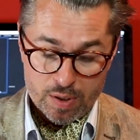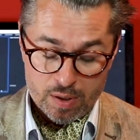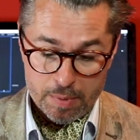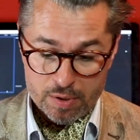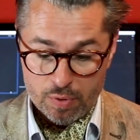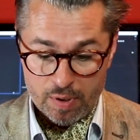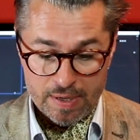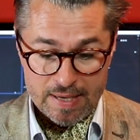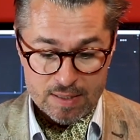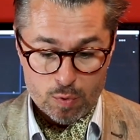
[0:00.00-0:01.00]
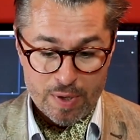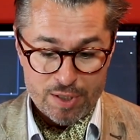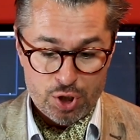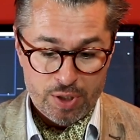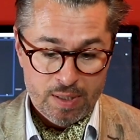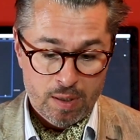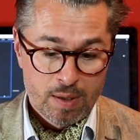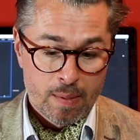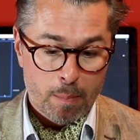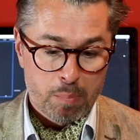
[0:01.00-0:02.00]
we're coming to the last question here
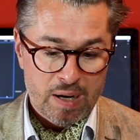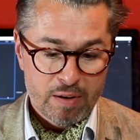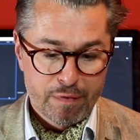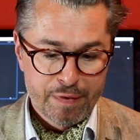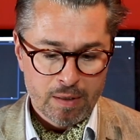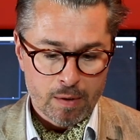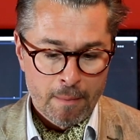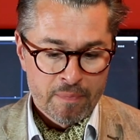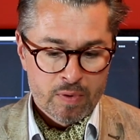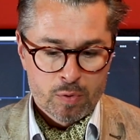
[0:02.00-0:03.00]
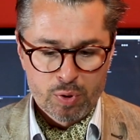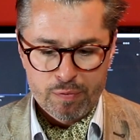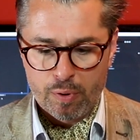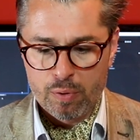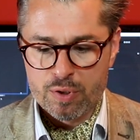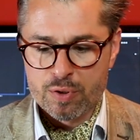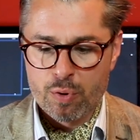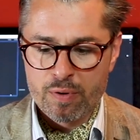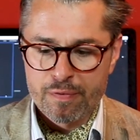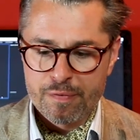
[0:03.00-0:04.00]
by Phil. Do you follow a
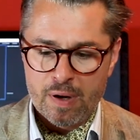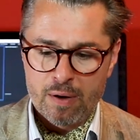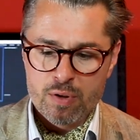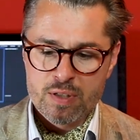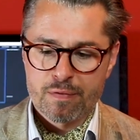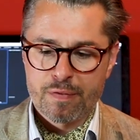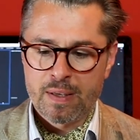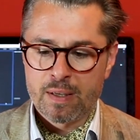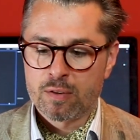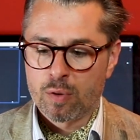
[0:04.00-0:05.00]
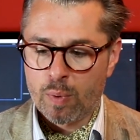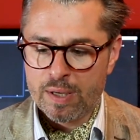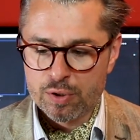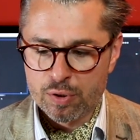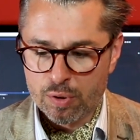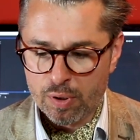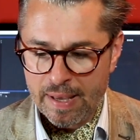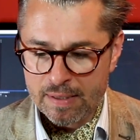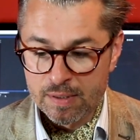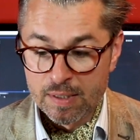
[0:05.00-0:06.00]
certain philosophy in your way to
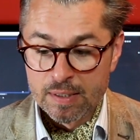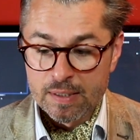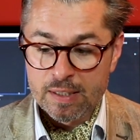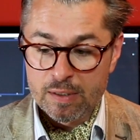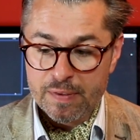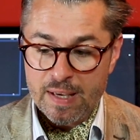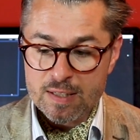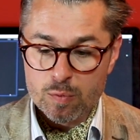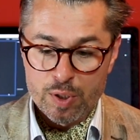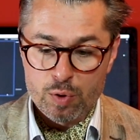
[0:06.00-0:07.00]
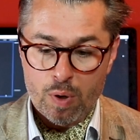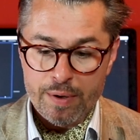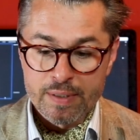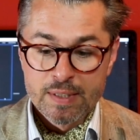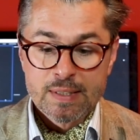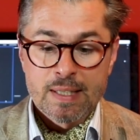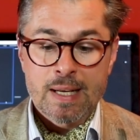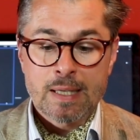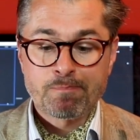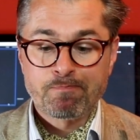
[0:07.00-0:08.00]
collect? If yes, which one?
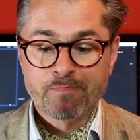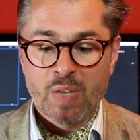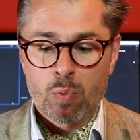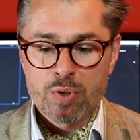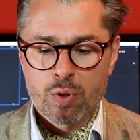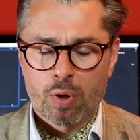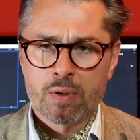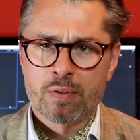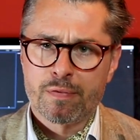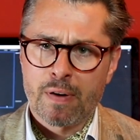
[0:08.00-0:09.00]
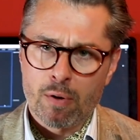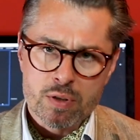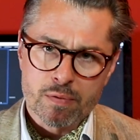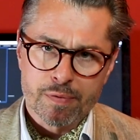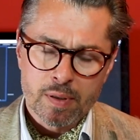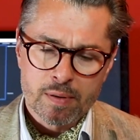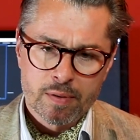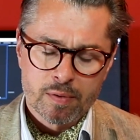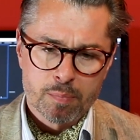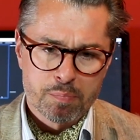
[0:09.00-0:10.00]
I wouldn't call it a philosophy.
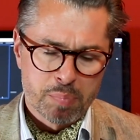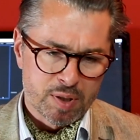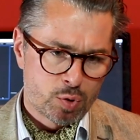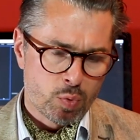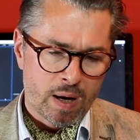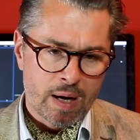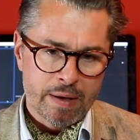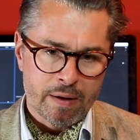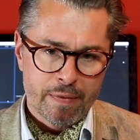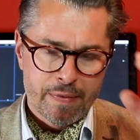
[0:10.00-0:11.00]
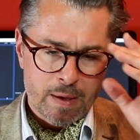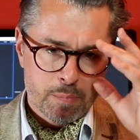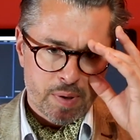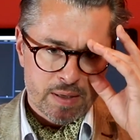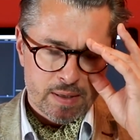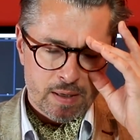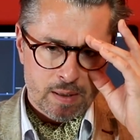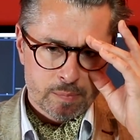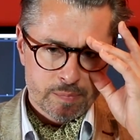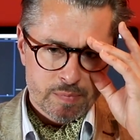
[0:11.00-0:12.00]
This is a bit too high, I think. But
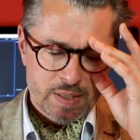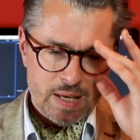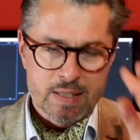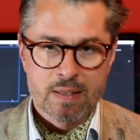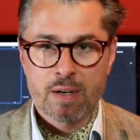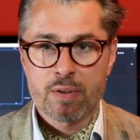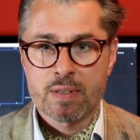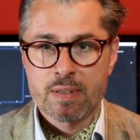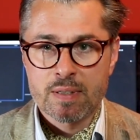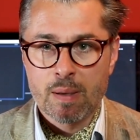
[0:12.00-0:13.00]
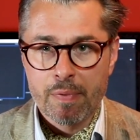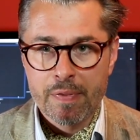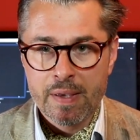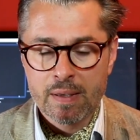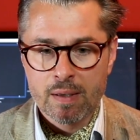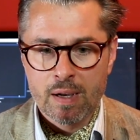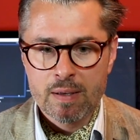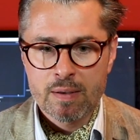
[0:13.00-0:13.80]
yes, there is something.